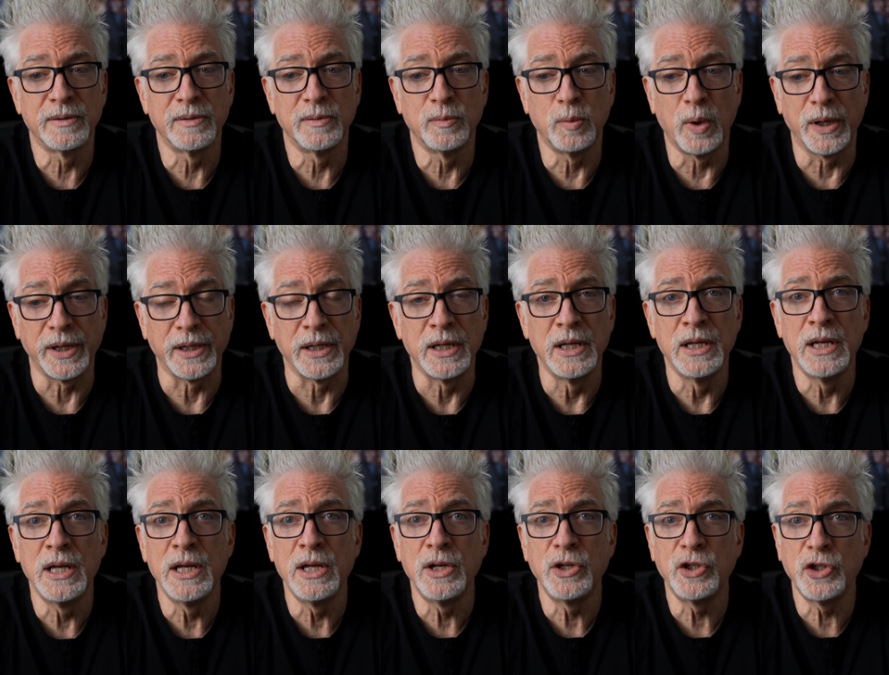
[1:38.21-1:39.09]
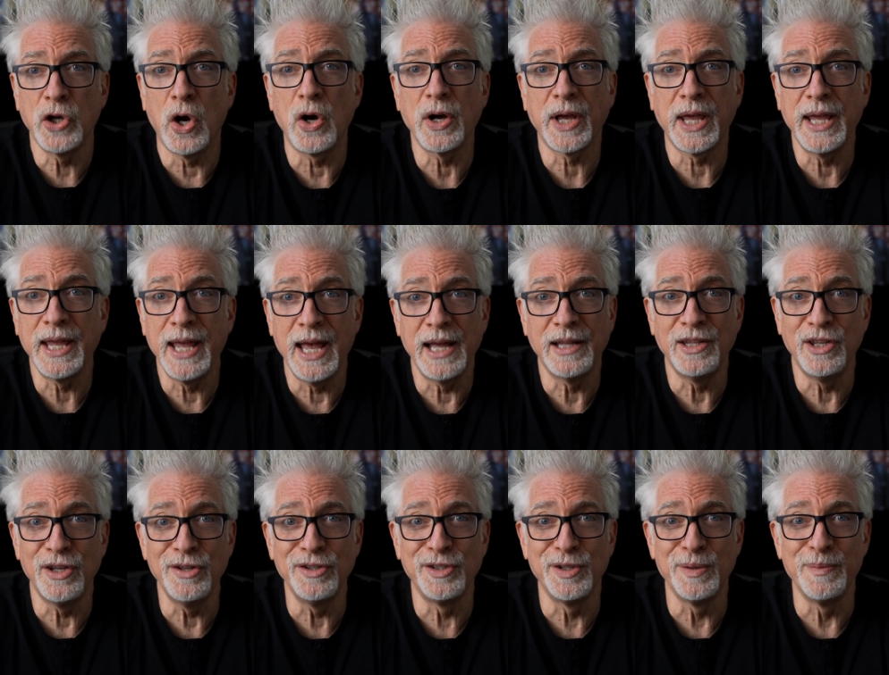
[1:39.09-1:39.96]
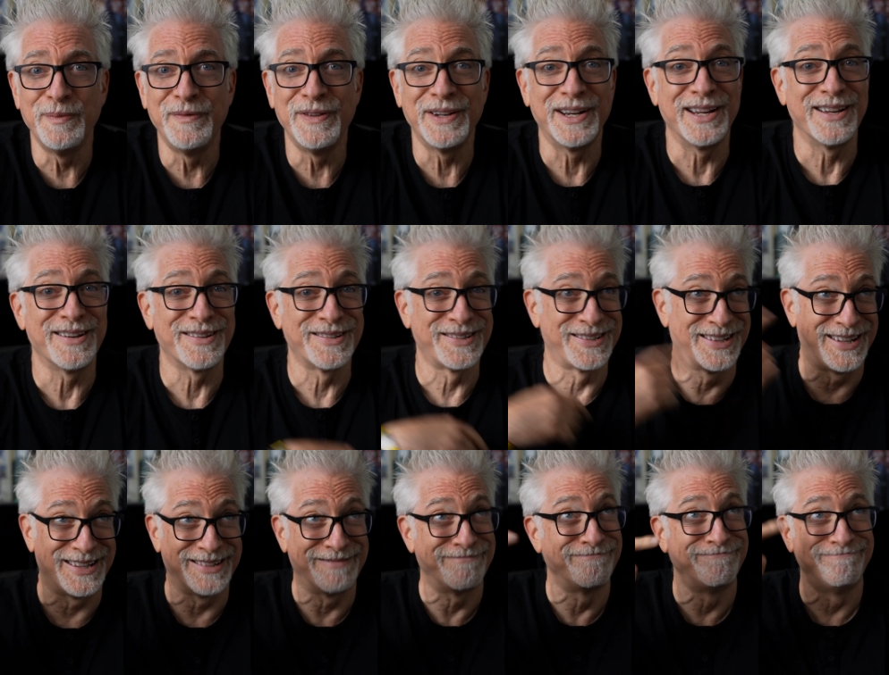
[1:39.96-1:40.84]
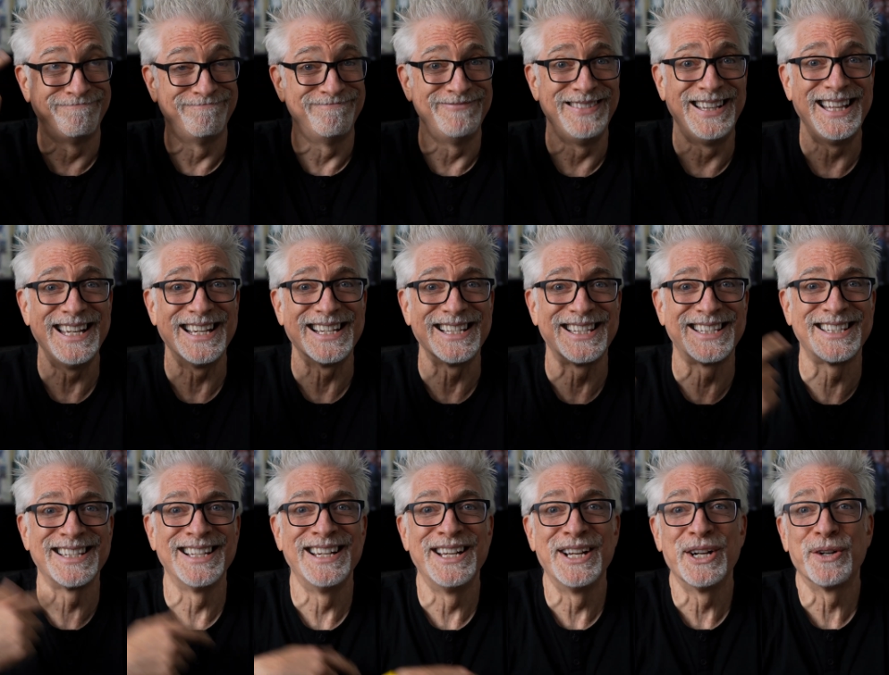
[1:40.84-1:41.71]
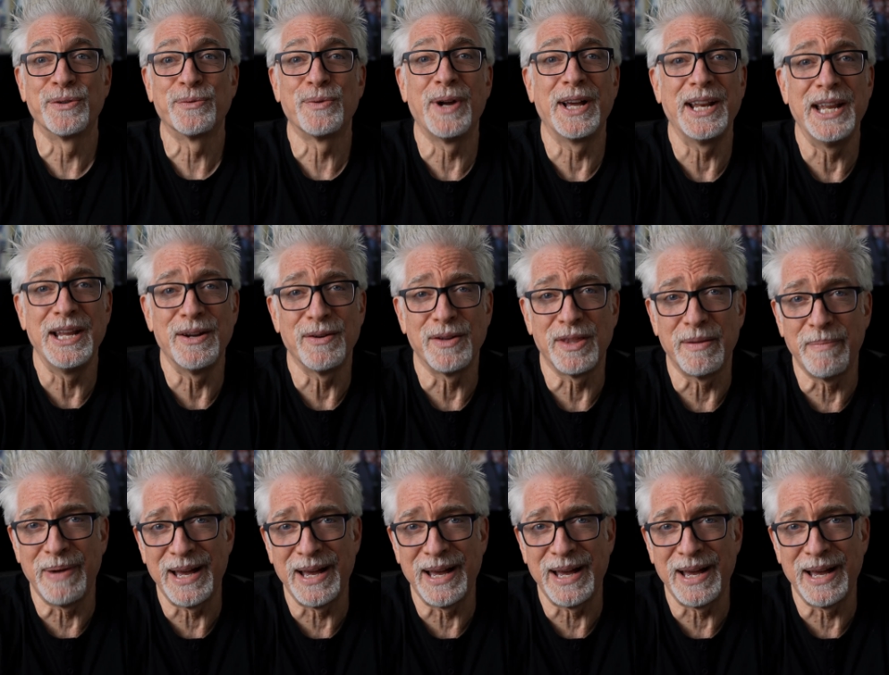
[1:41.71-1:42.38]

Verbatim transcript: One, talking head YouTube videos like this right here in the